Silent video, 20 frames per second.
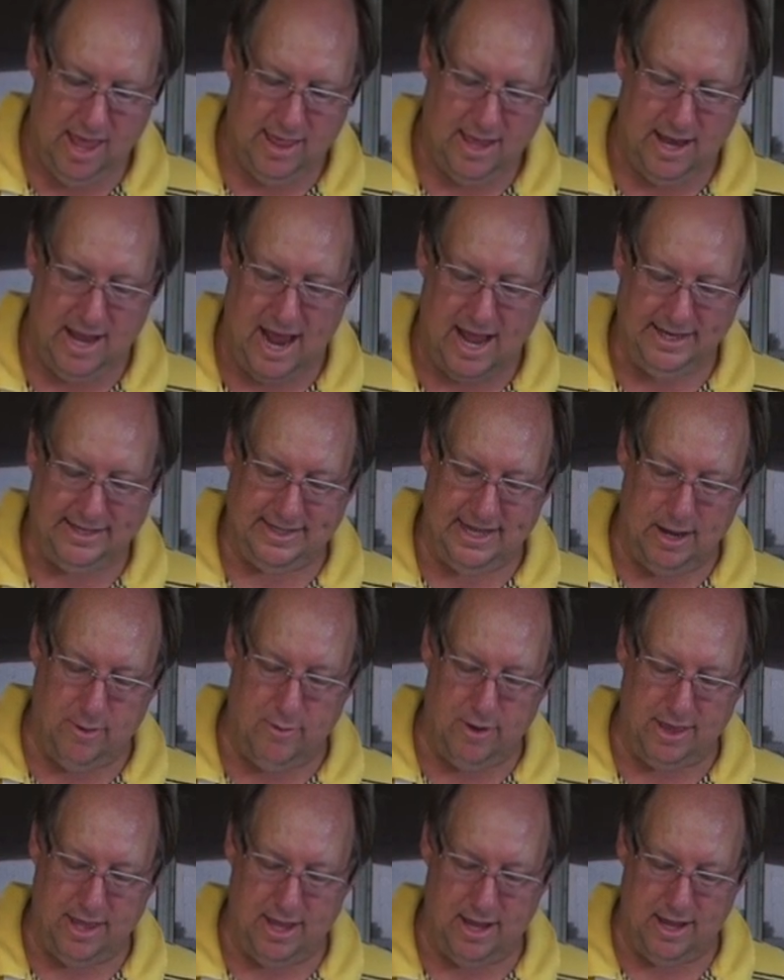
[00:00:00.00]
The nice thing
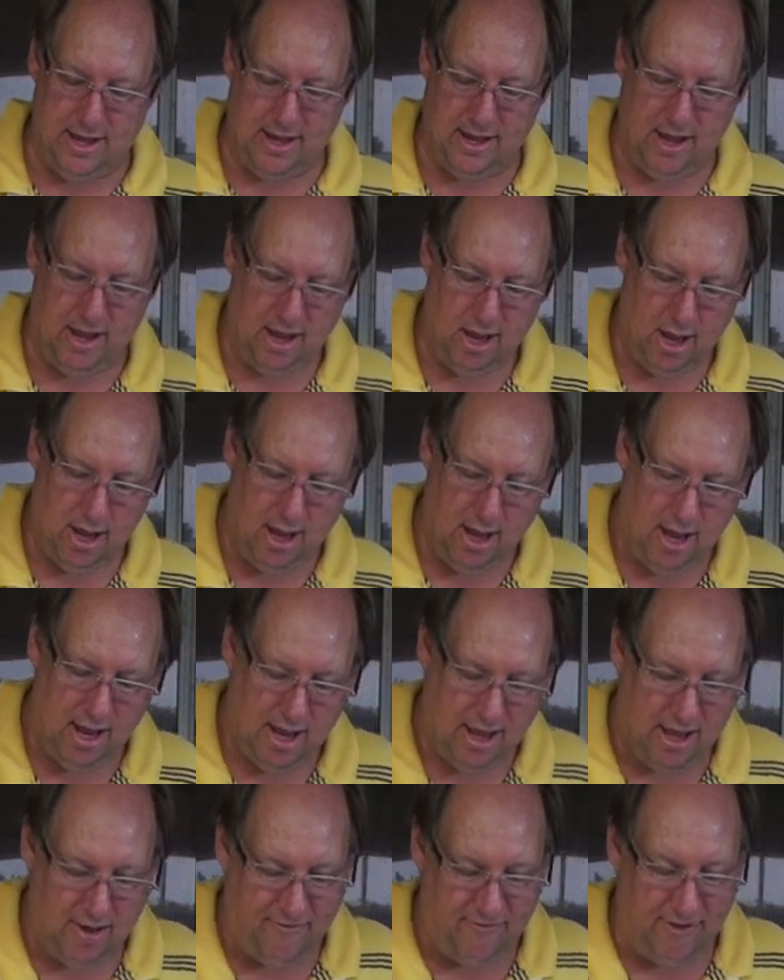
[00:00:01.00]
with the
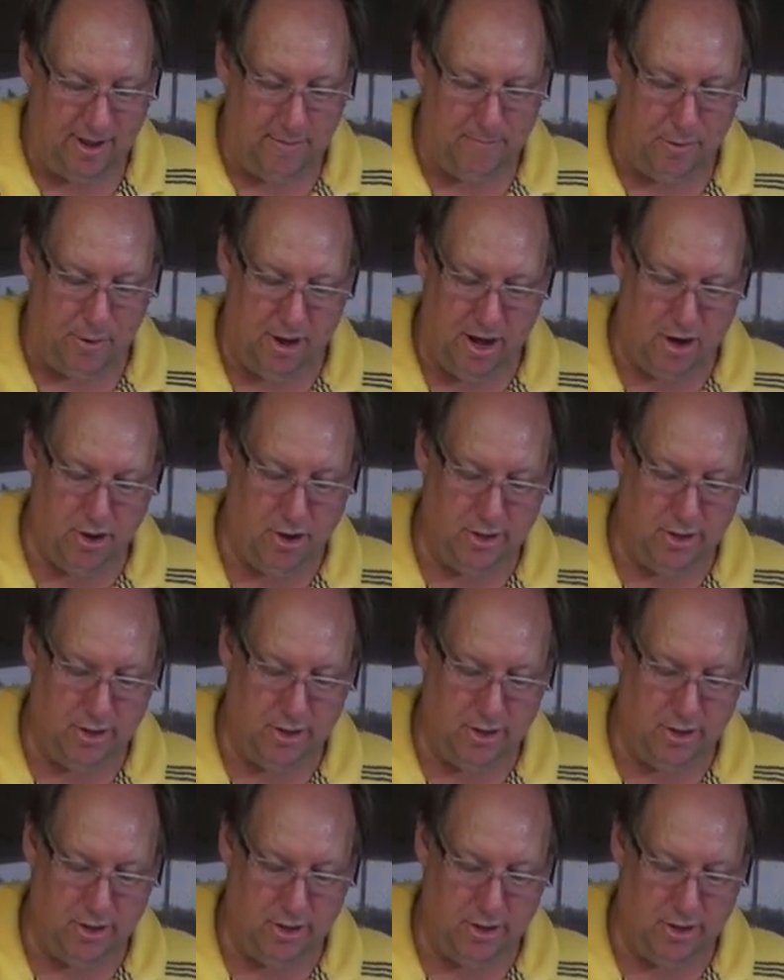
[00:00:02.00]
flipper here,